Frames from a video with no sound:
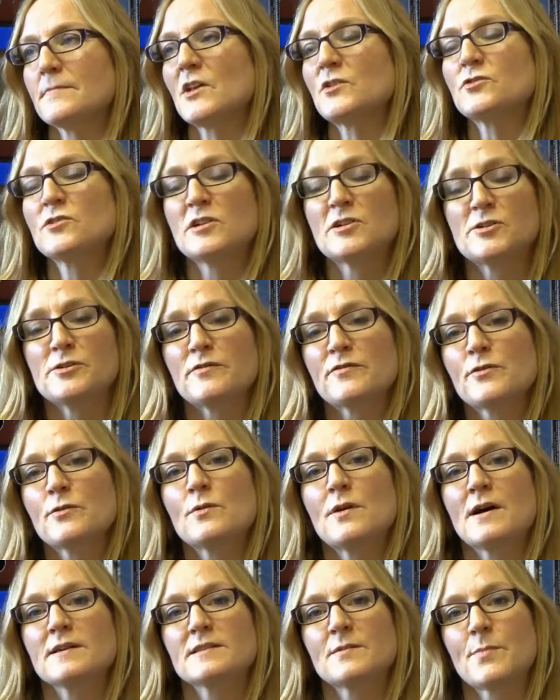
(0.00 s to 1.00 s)
tradition of
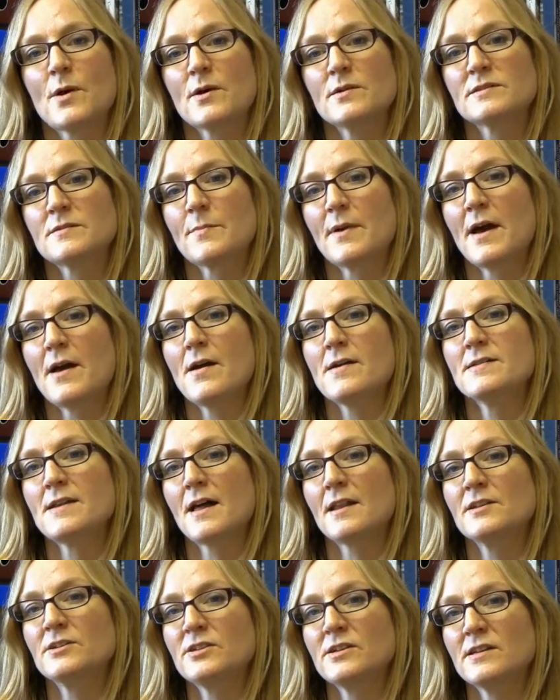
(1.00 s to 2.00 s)
thought, I suppose, about
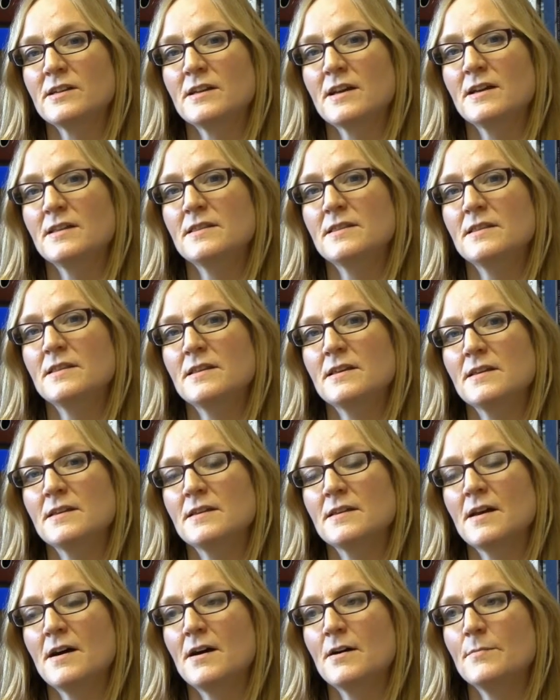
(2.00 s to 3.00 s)
analogy in
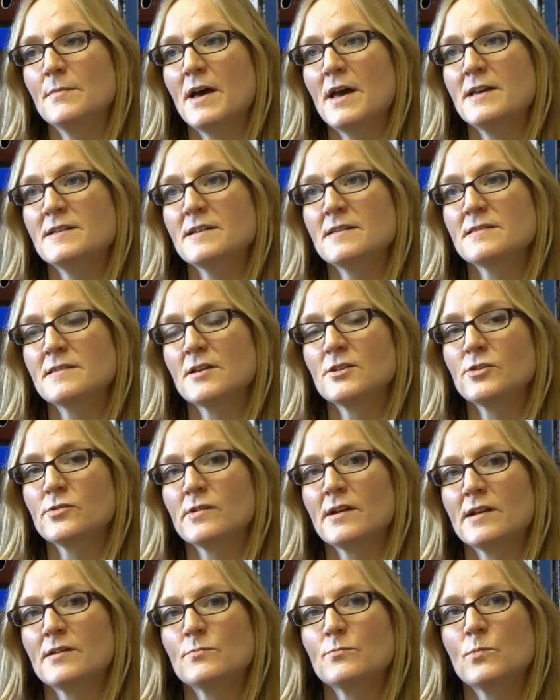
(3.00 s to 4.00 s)
the 18th
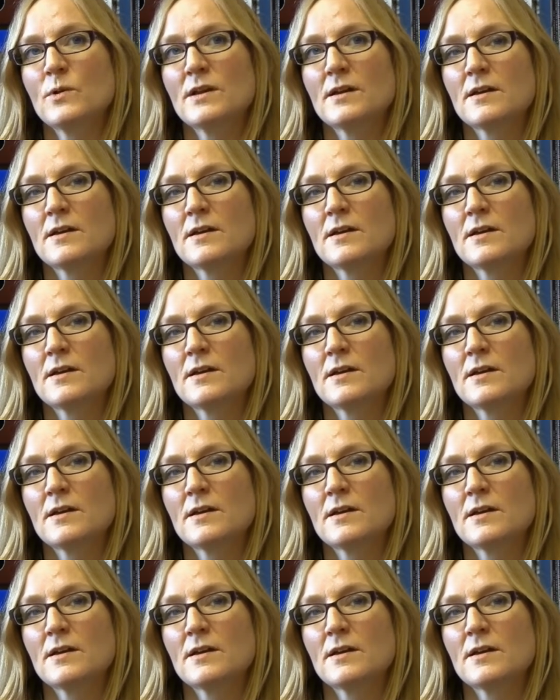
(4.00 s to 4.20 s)
century, and we